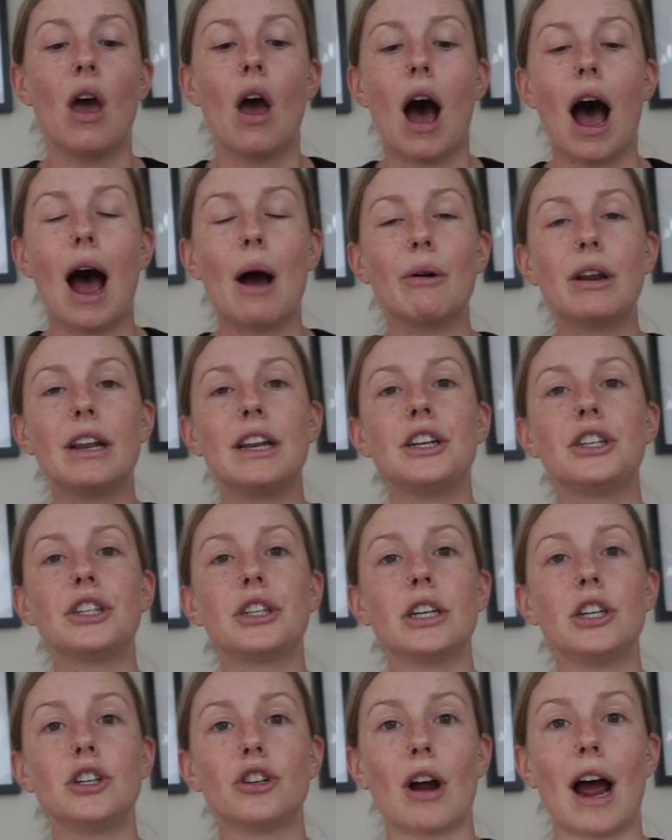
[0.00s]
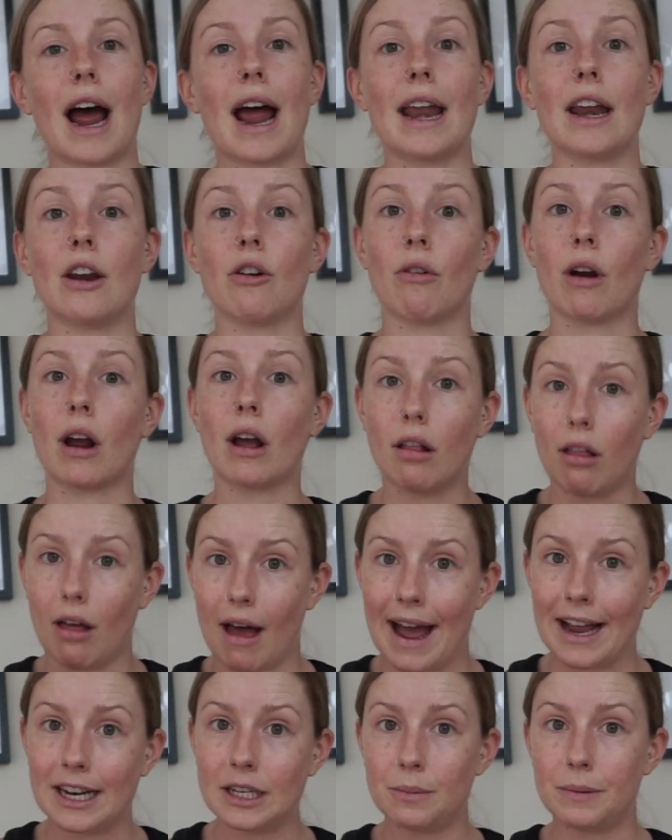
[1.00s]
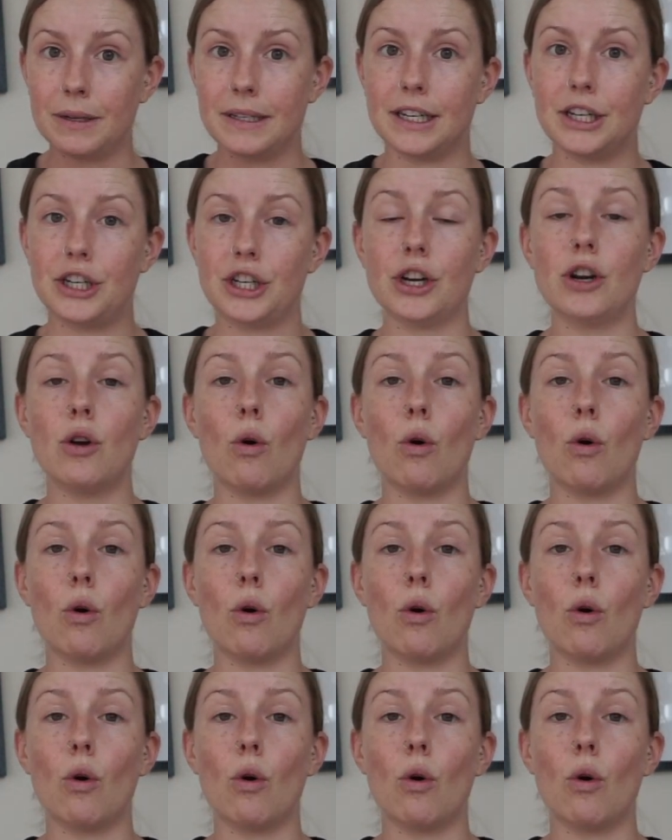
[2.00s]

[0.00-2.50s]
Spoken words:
I would initially try it in a reclined position,